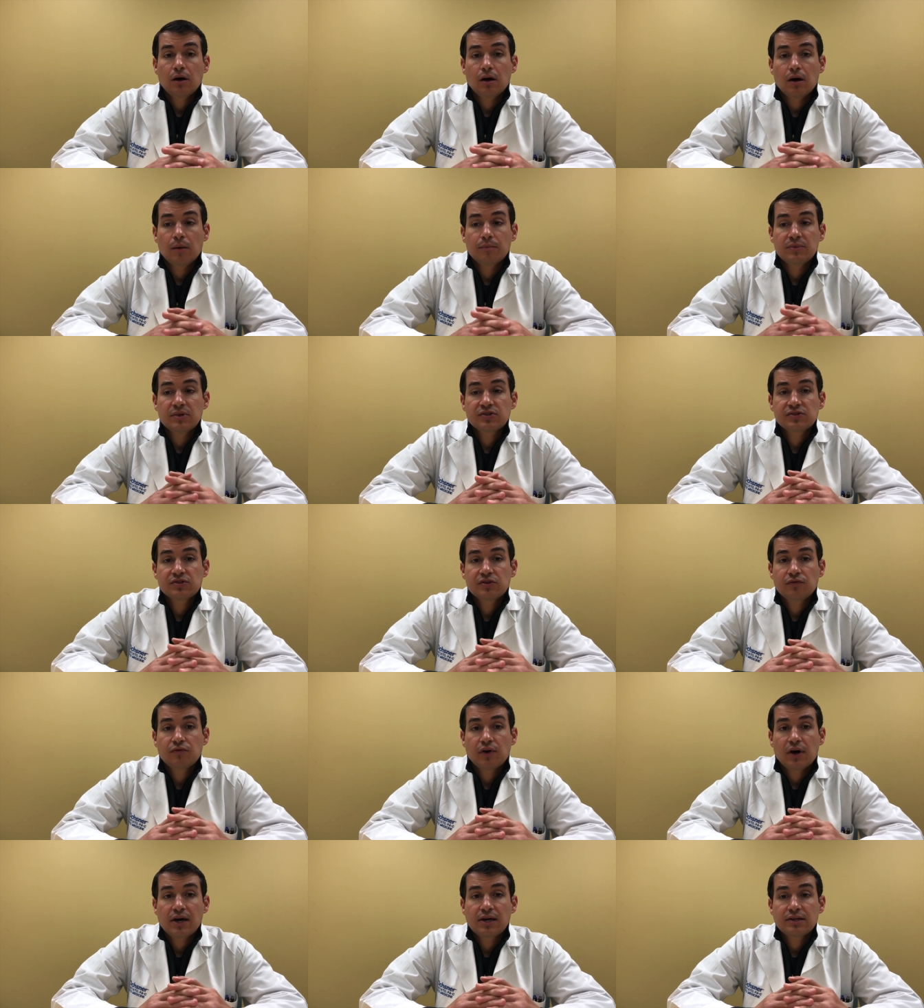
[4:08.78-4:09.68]
This
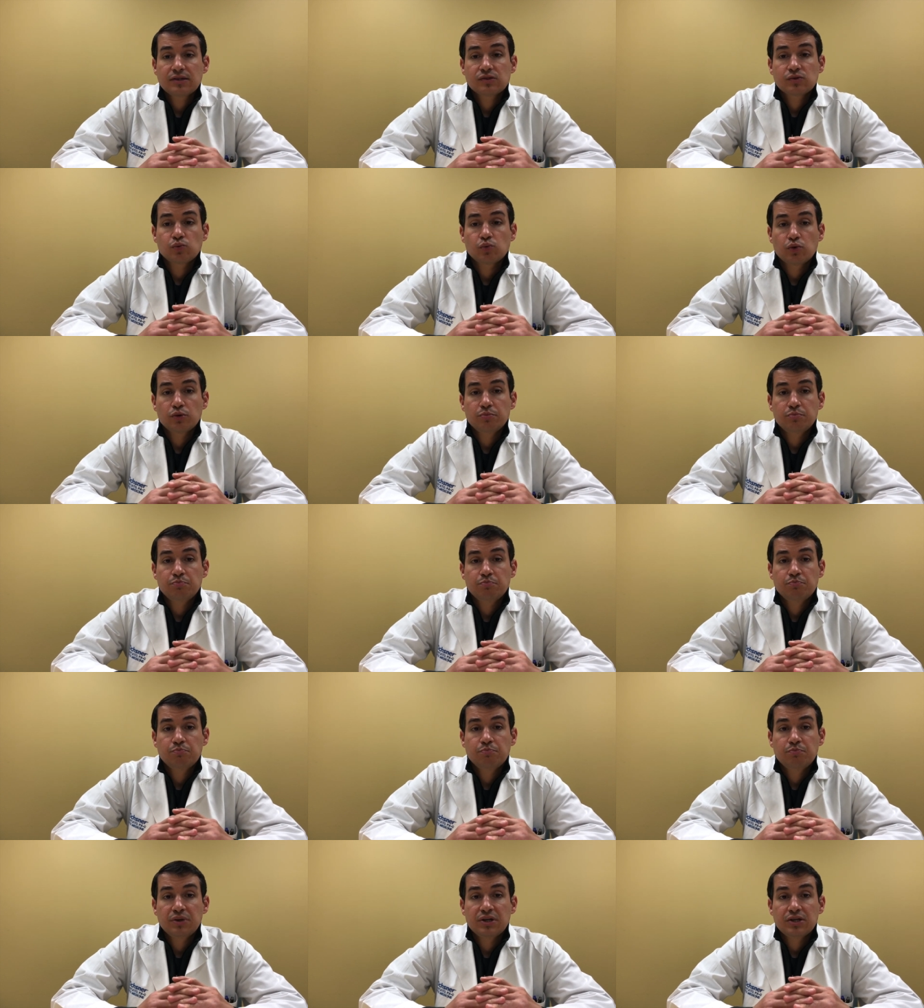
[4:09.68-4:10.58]
device would
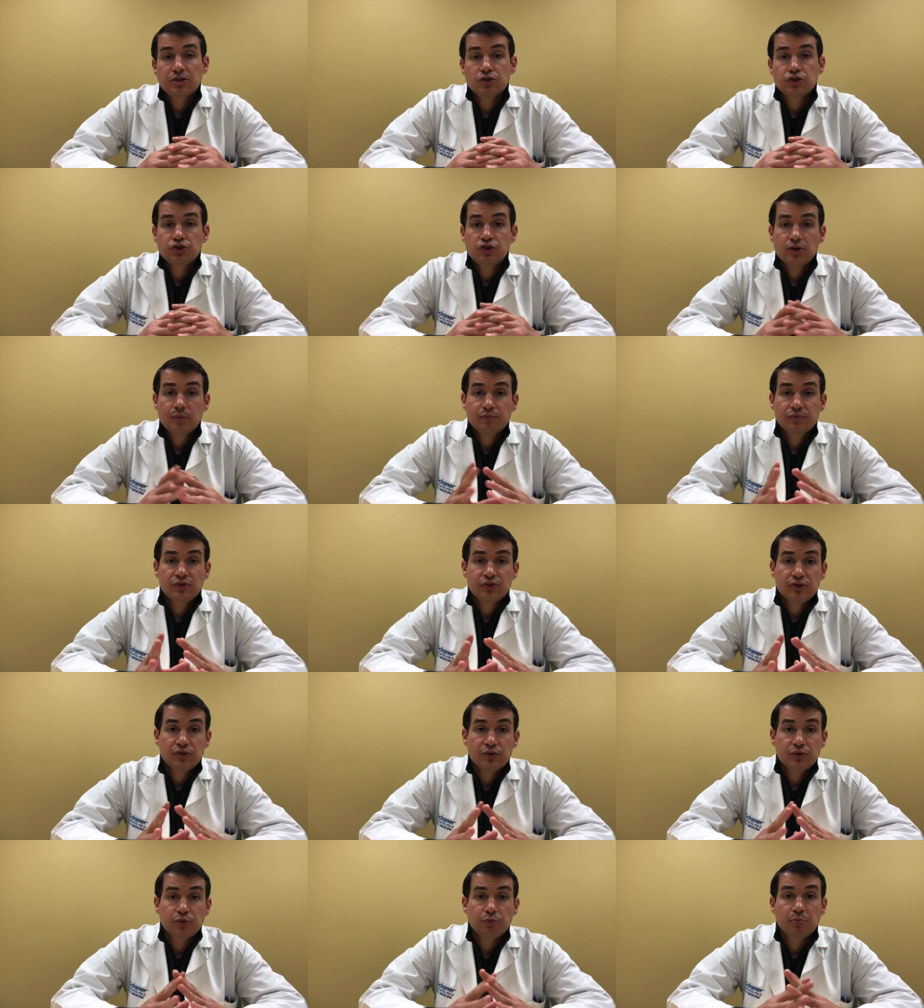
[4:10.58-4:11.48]
be shipped to
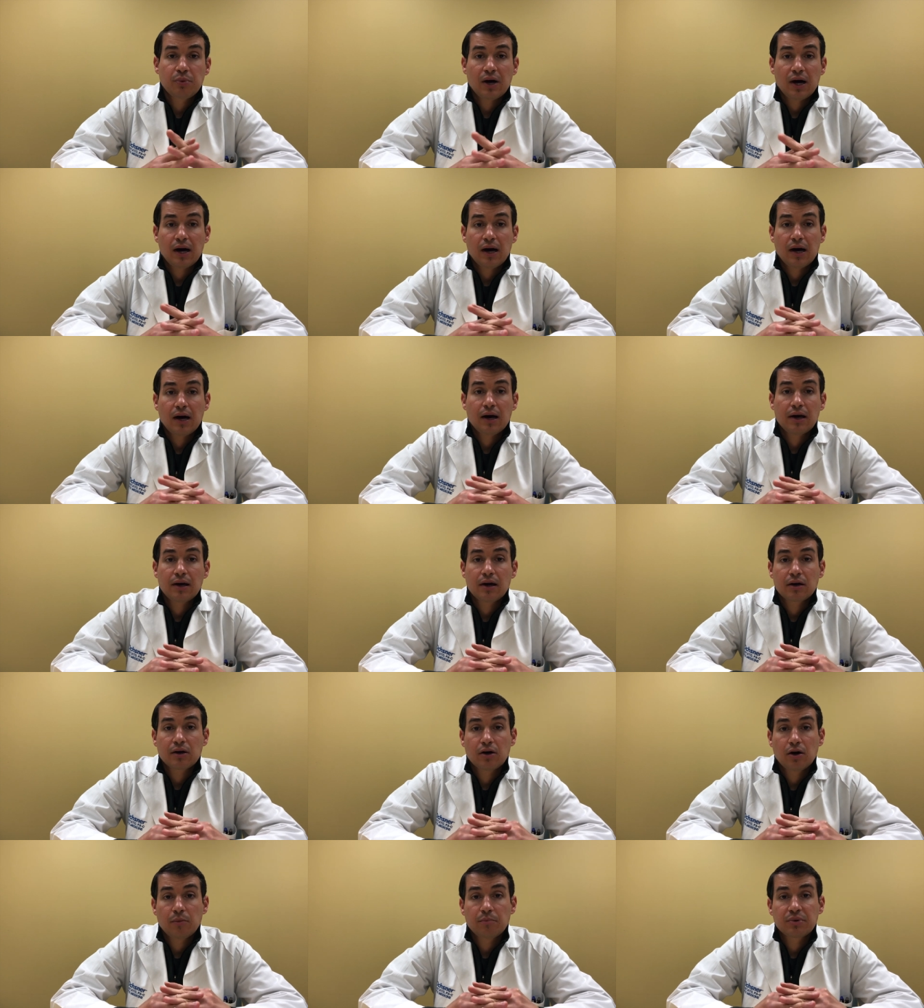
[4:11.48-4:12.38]
you by a
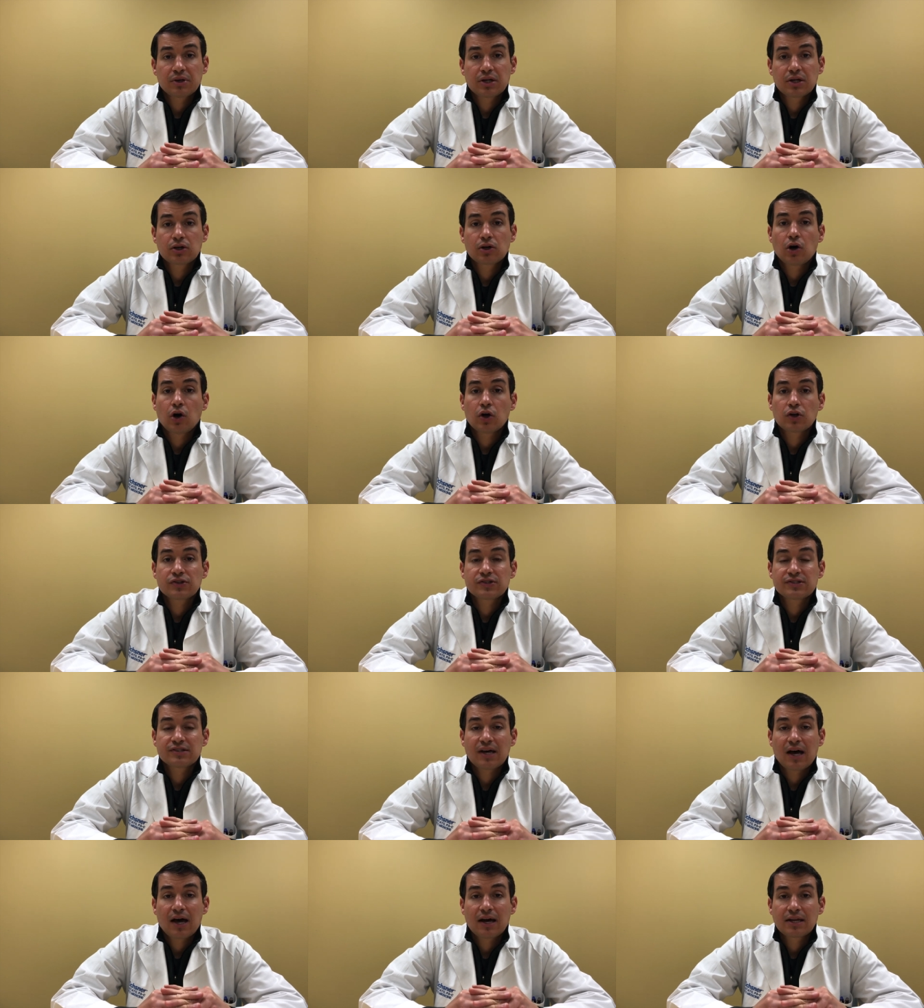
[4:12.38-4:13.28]
company called
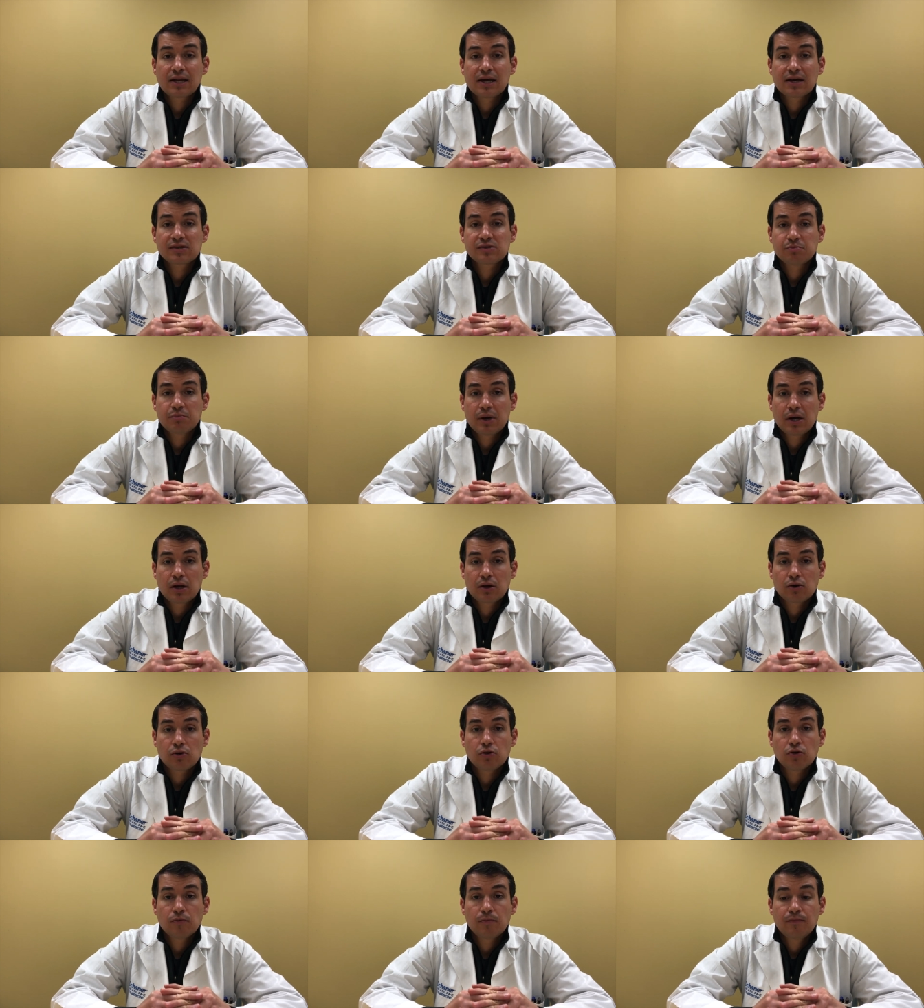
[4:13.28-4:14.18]
Zynex
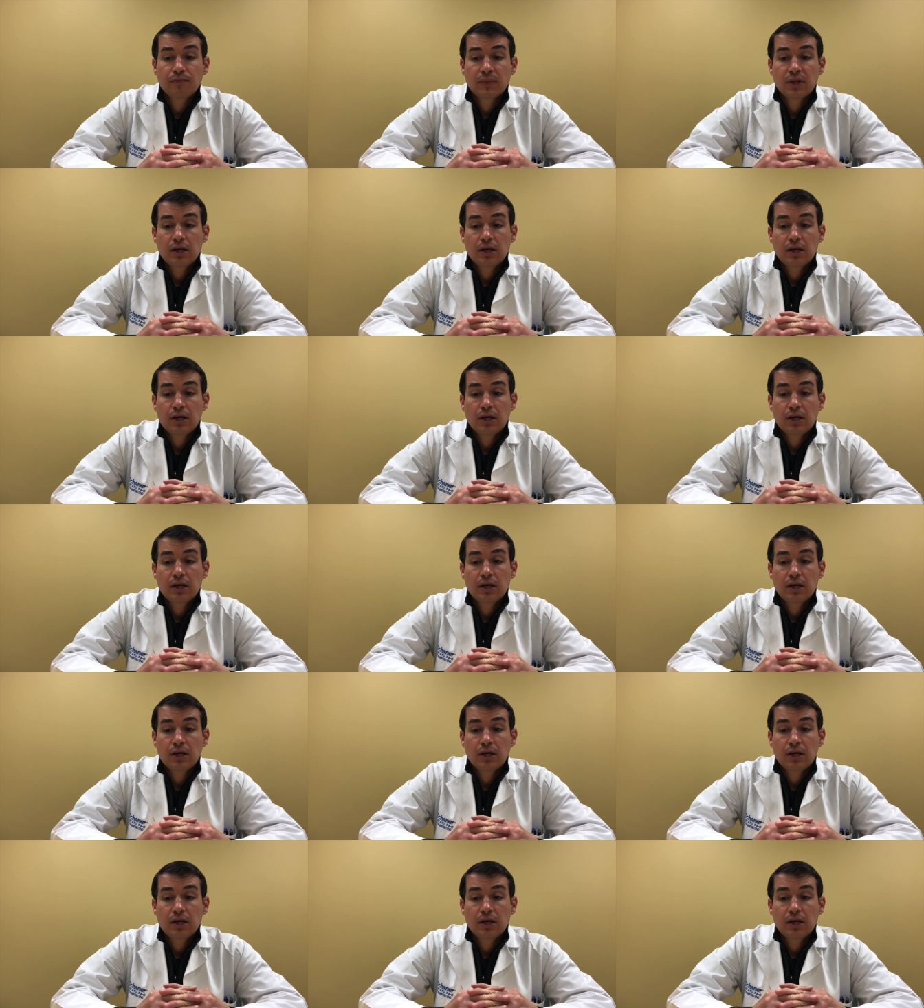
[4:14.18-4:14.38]
Medical,